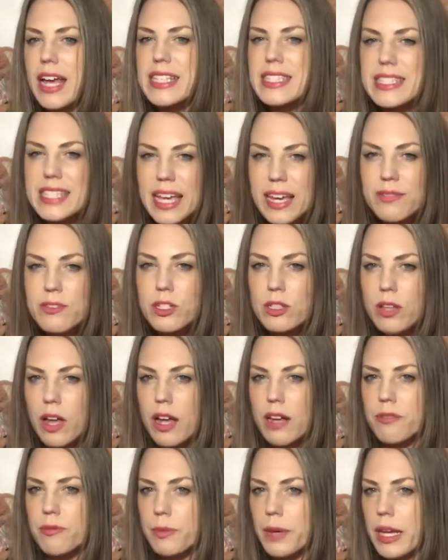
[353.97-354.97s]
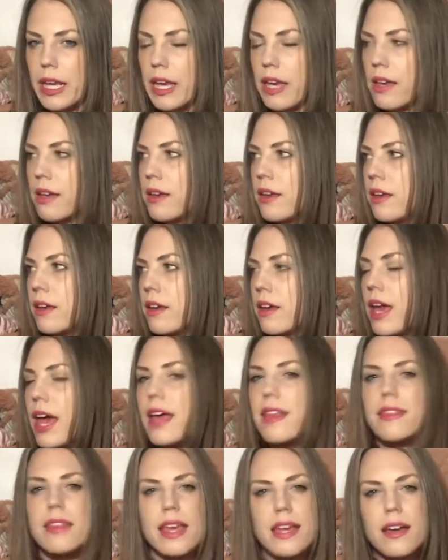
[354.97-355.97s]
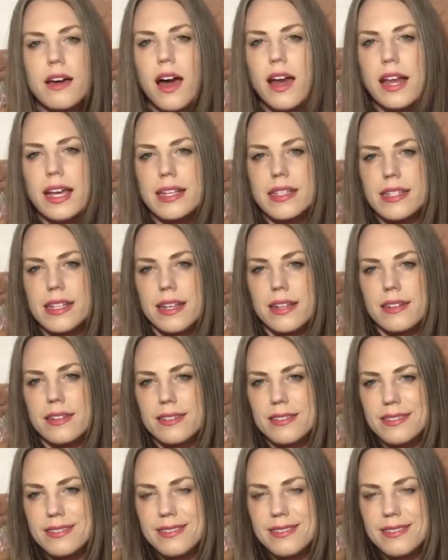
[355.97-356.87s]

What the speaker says: I saved a lot of money, and thank God I did.